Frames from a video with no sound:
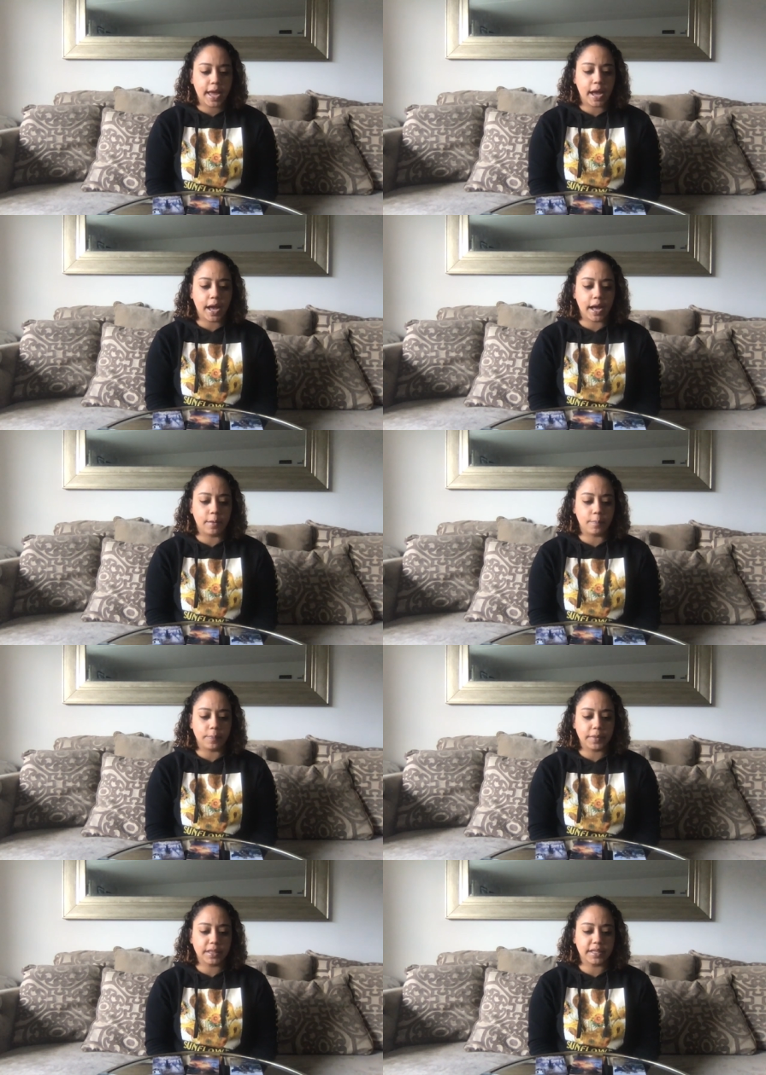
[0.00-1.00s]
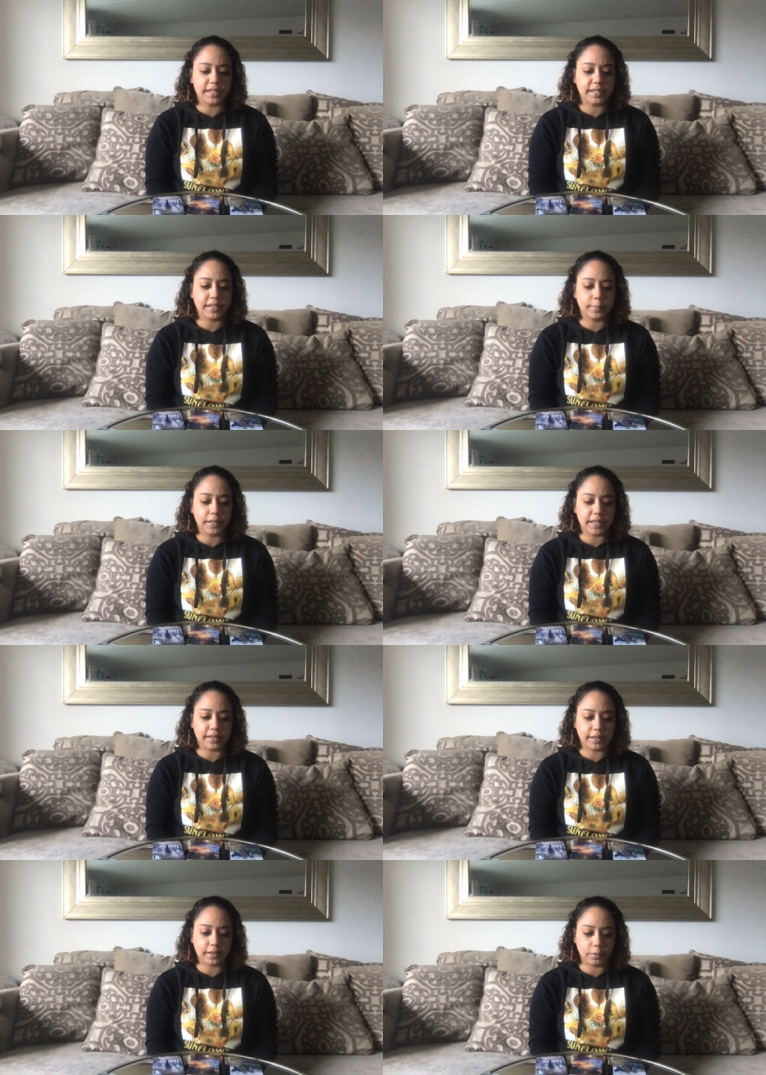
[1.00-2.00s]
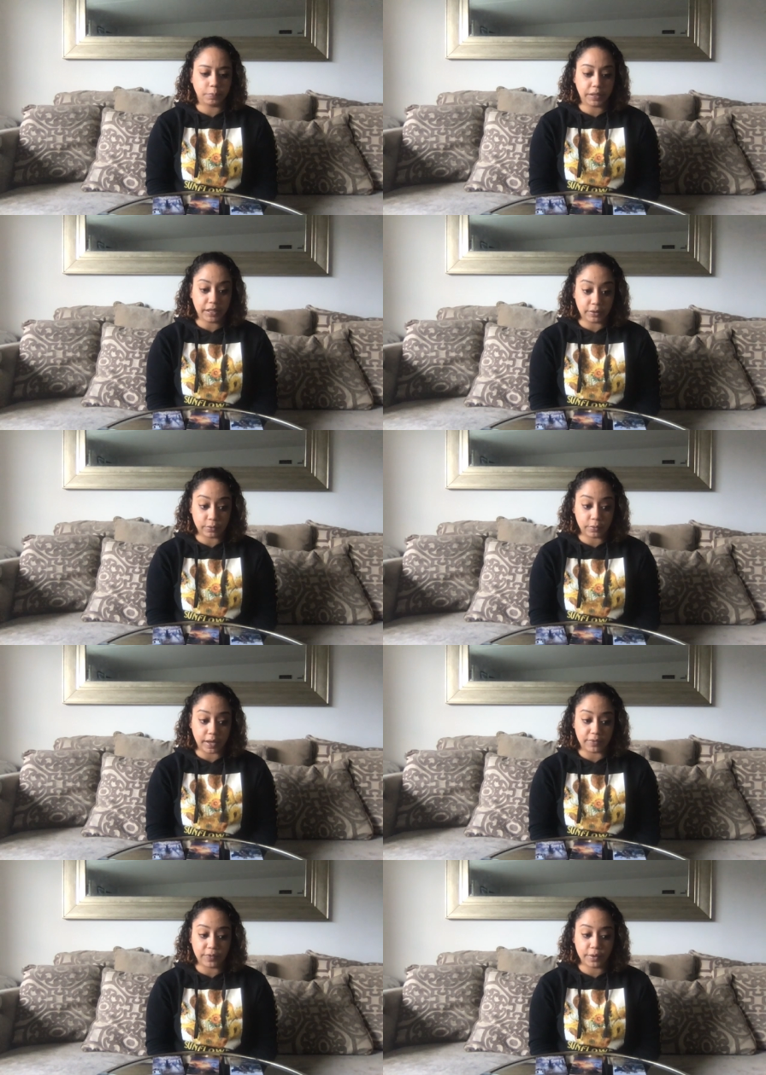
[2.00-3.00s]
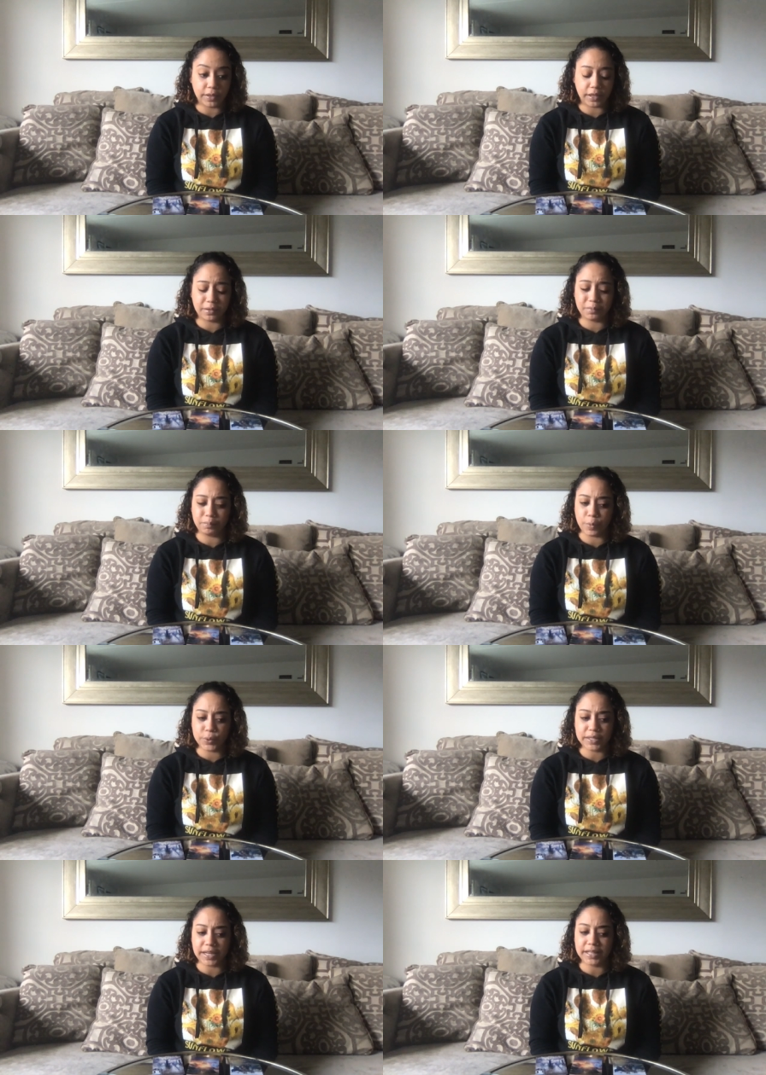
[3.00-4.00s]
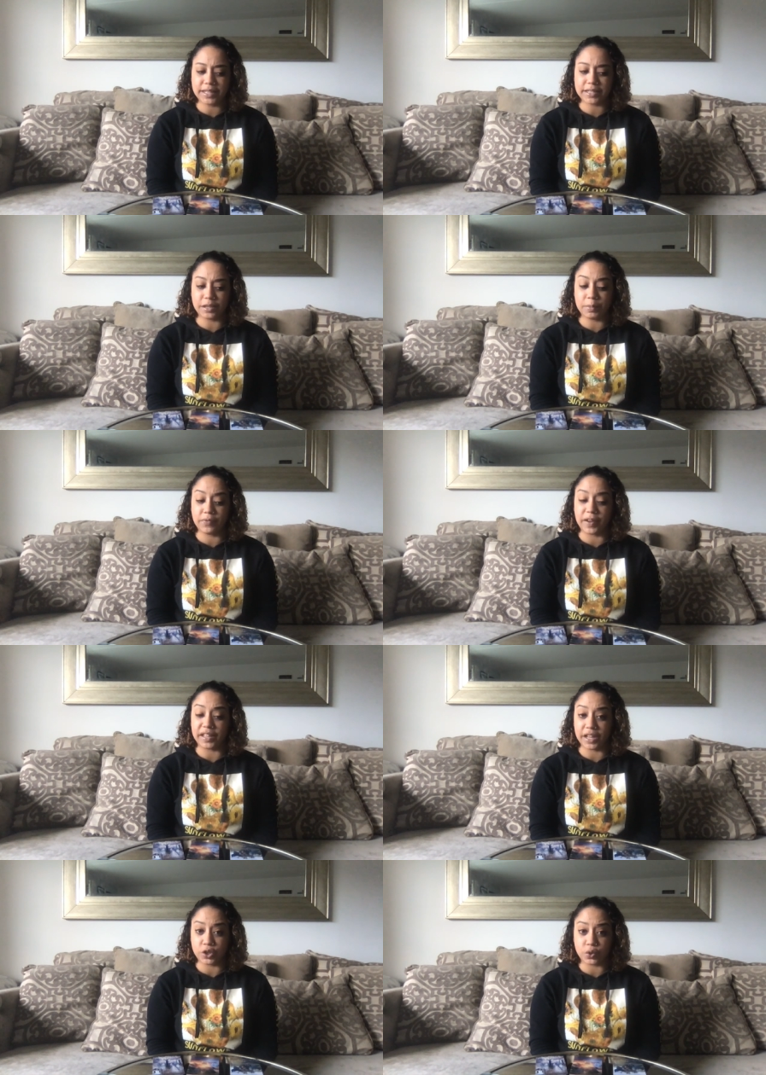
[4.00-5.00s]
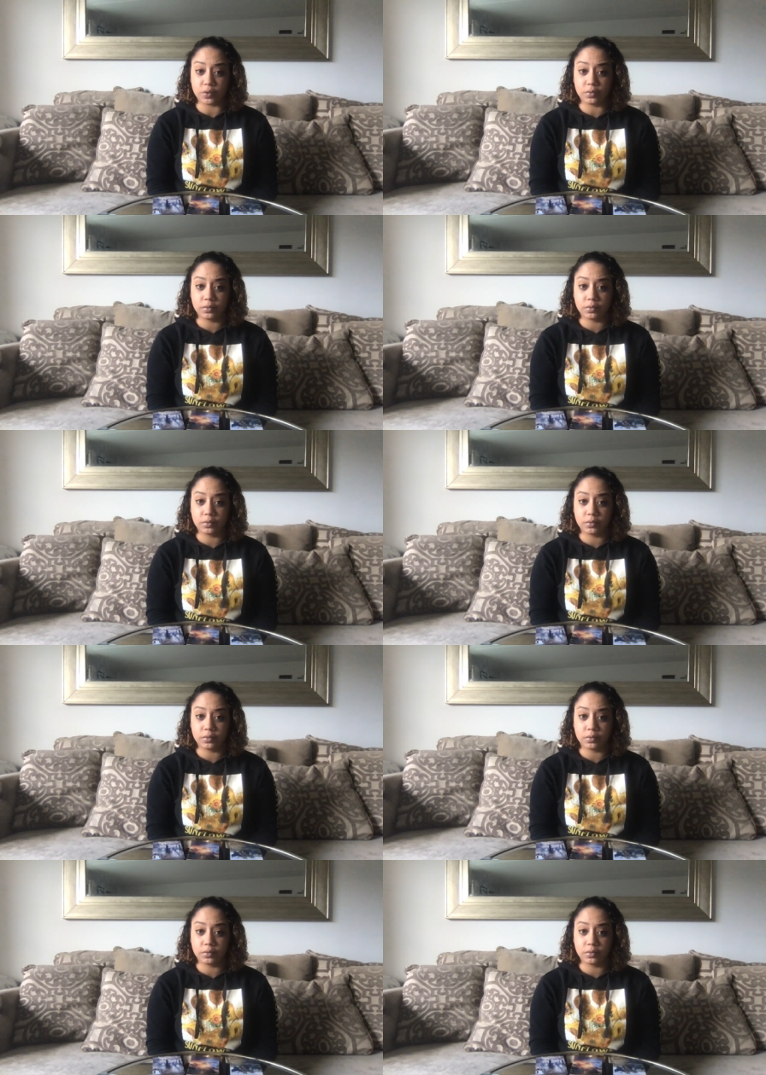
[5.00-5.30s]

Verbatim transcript: Um, this is something that's going to deplete you. I feel like most likely it's going to be financial.